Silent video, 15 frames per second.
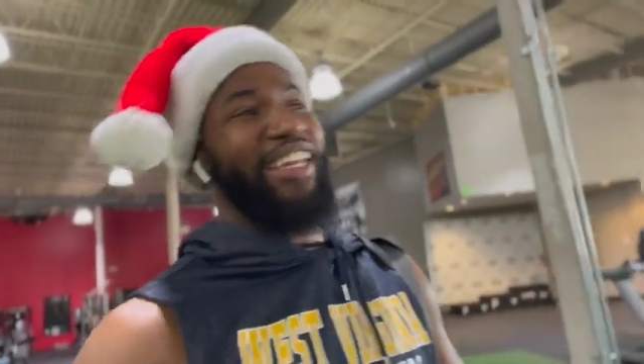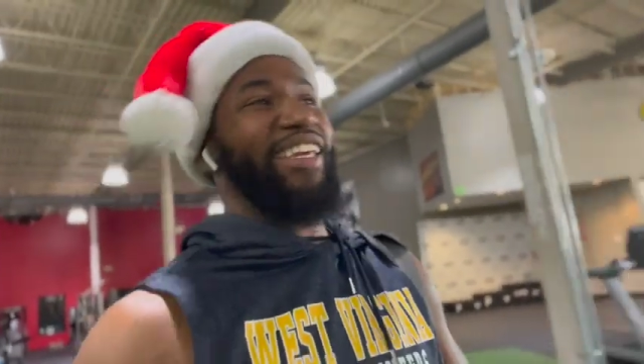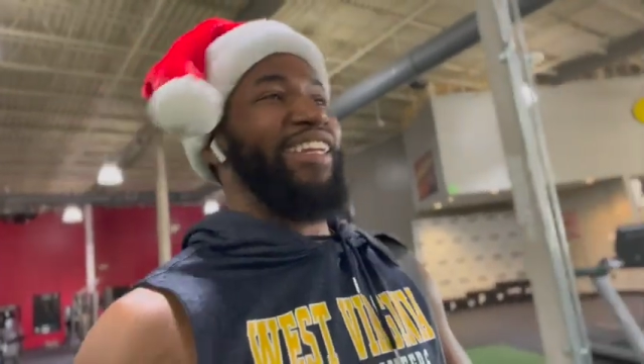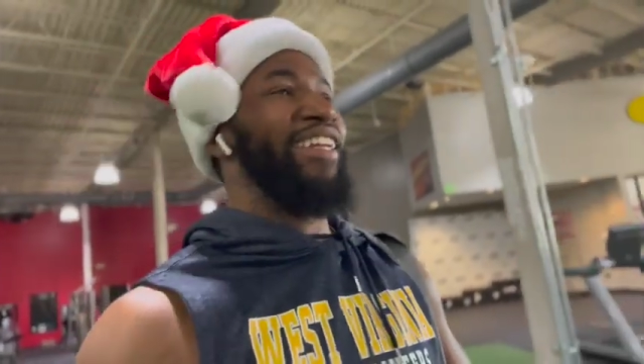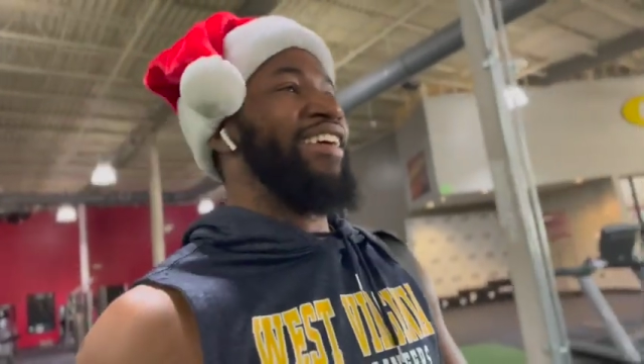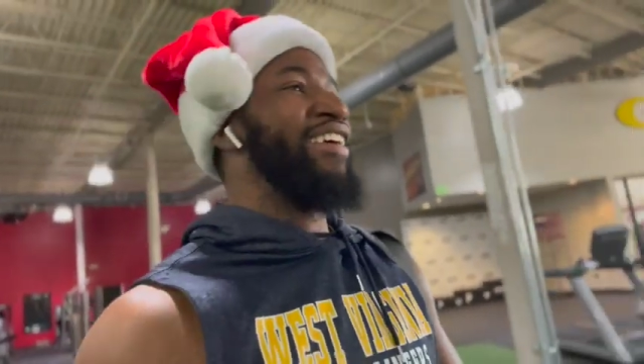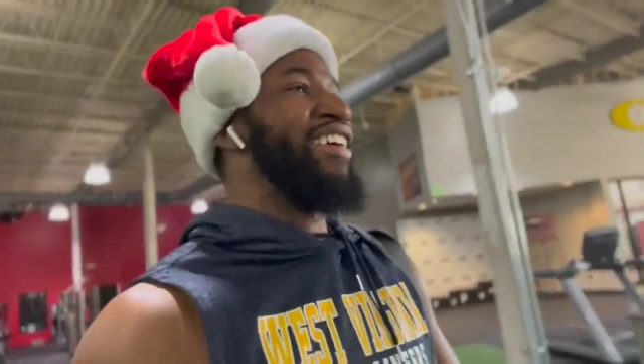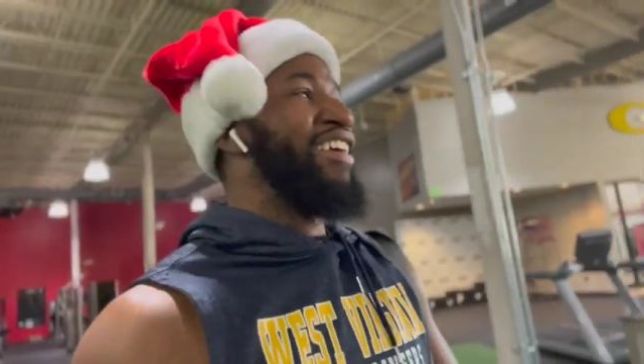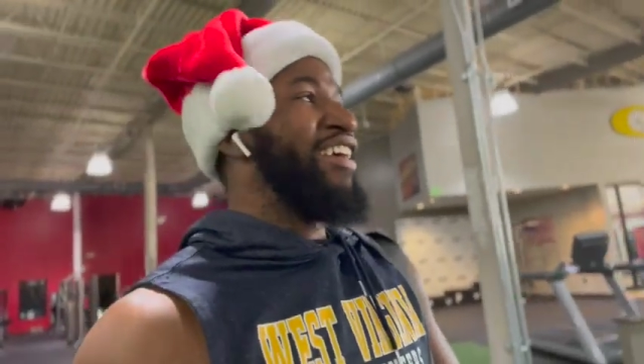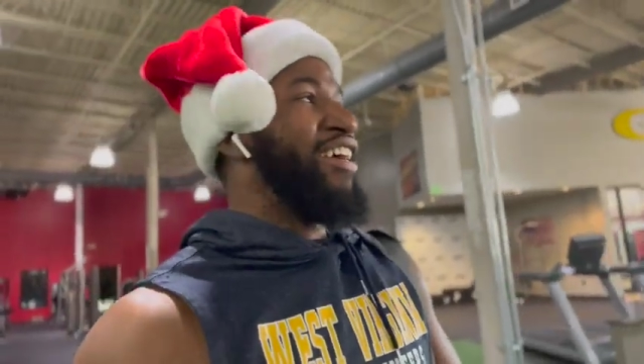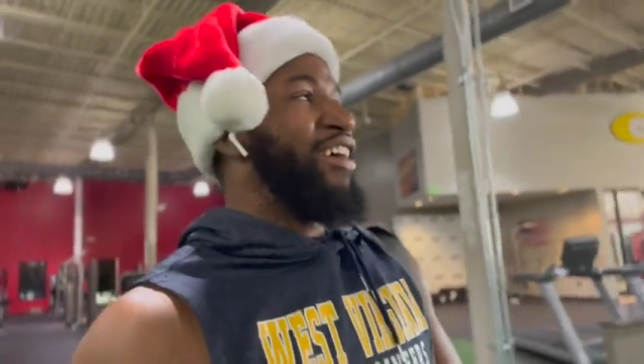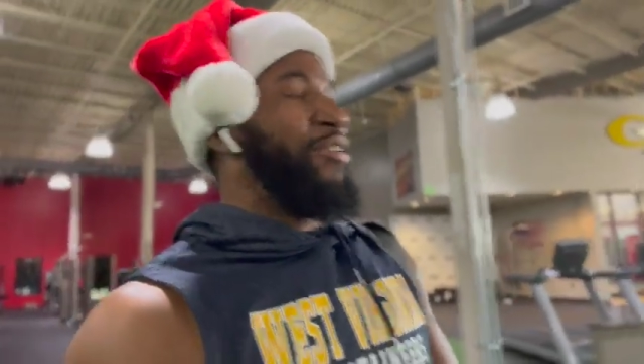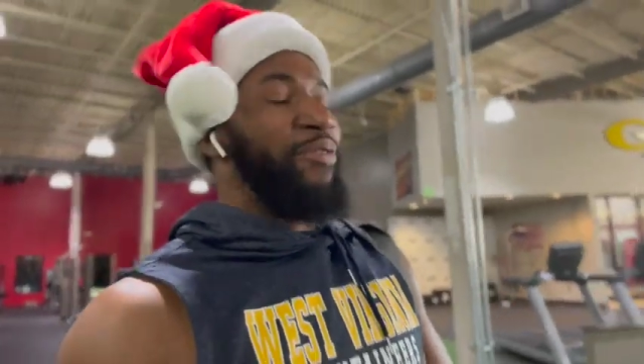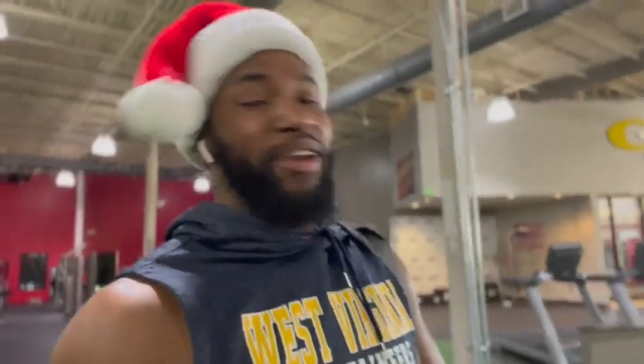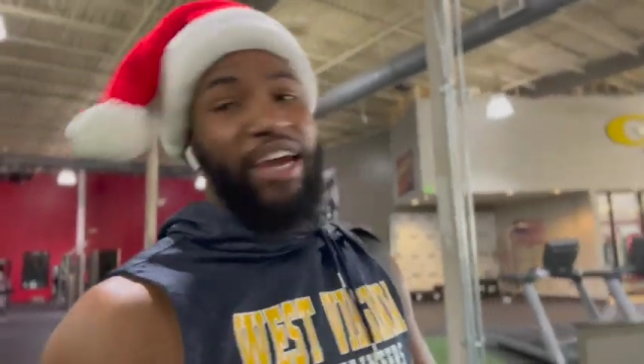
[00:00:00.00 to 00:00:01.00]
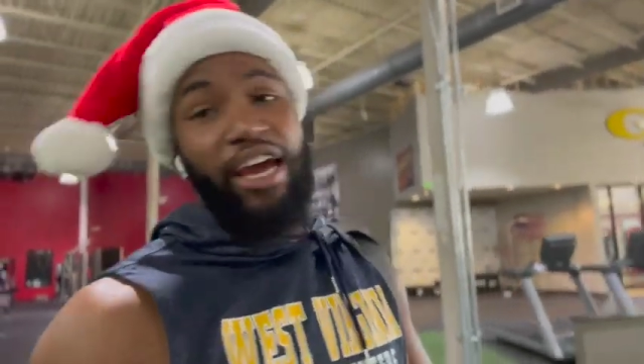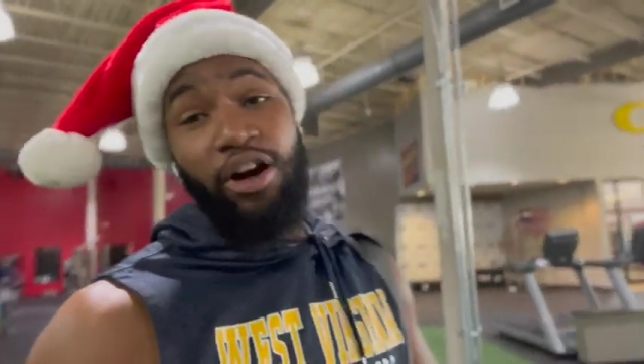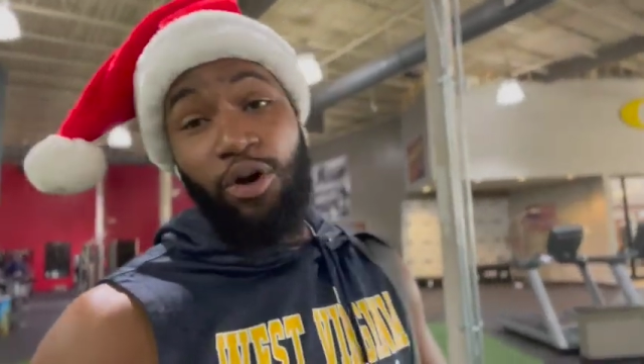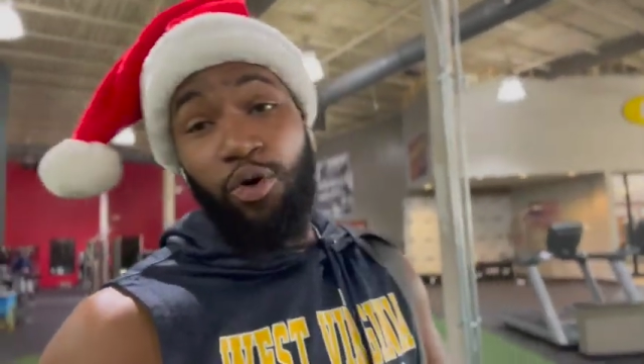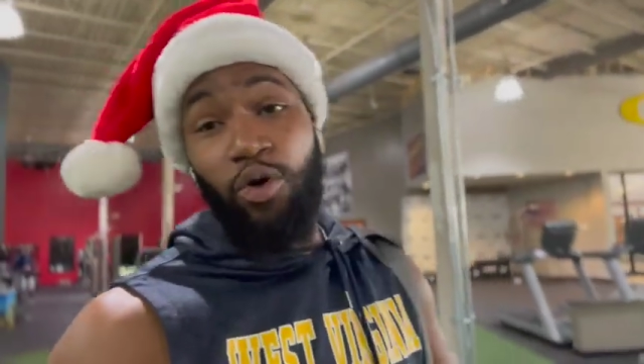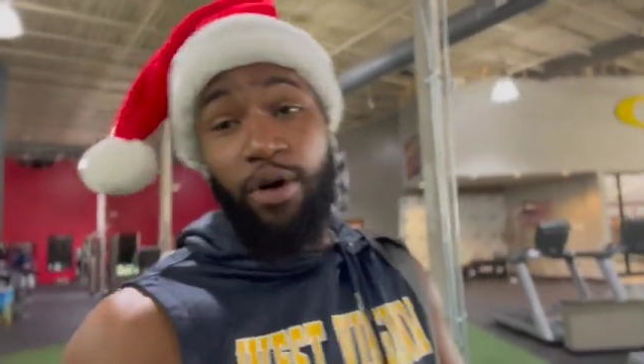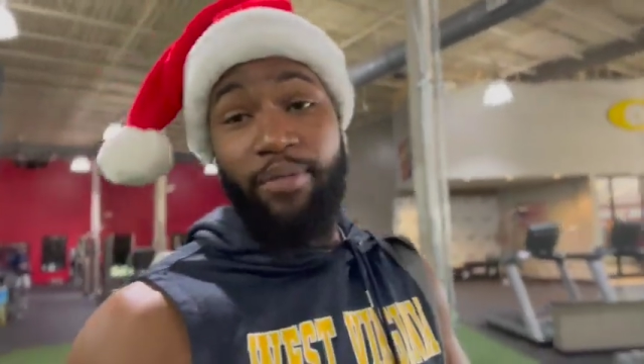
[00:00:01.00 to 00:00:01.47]
and we got
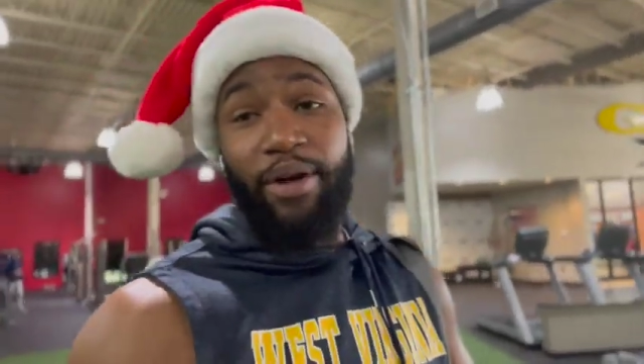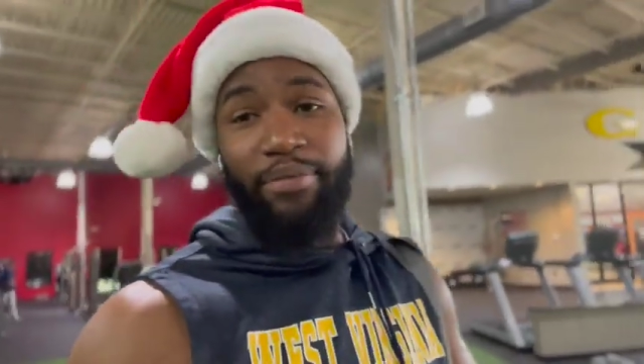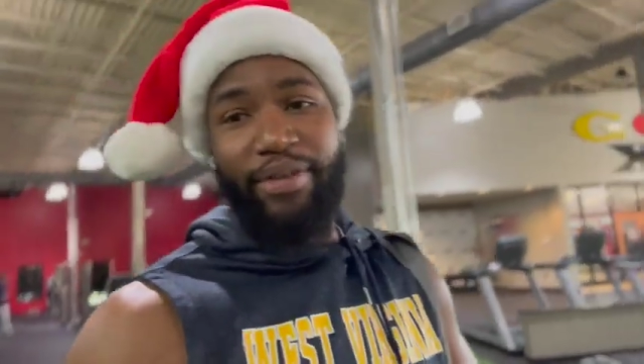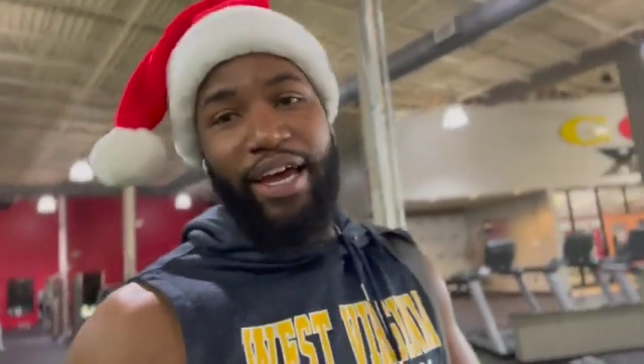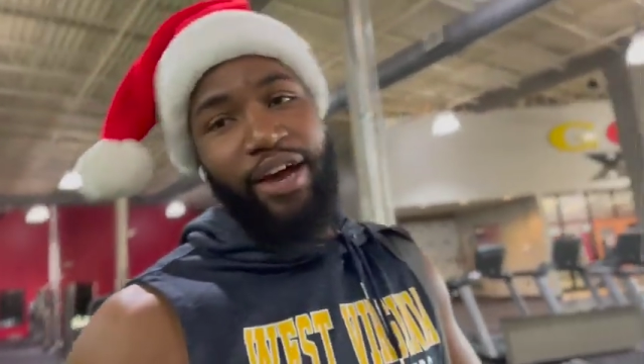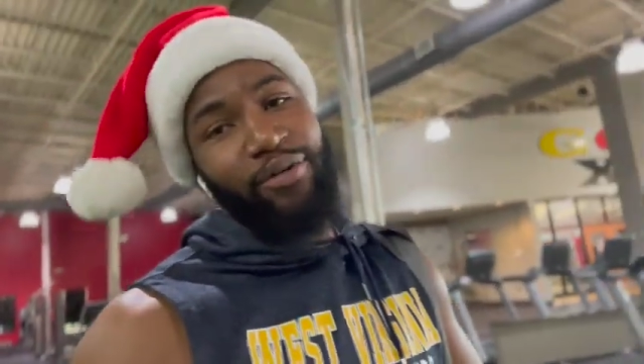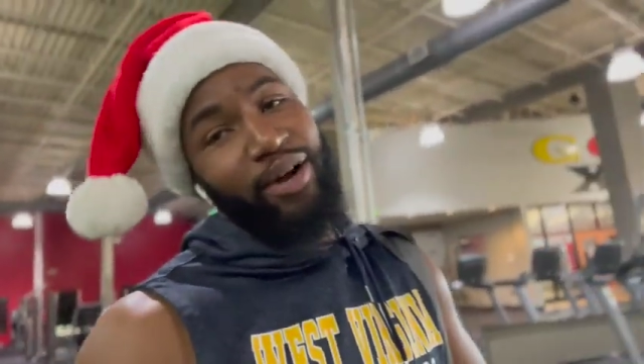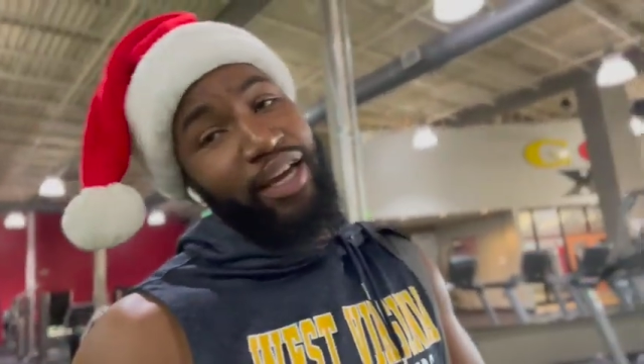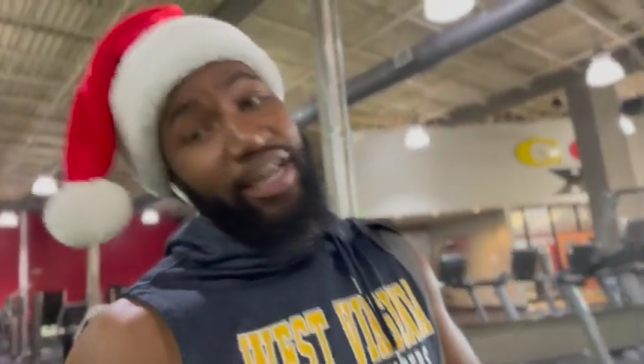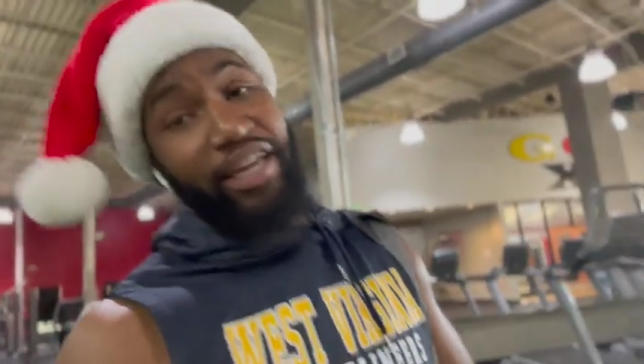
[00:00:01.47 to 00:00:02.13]
our warm up that way.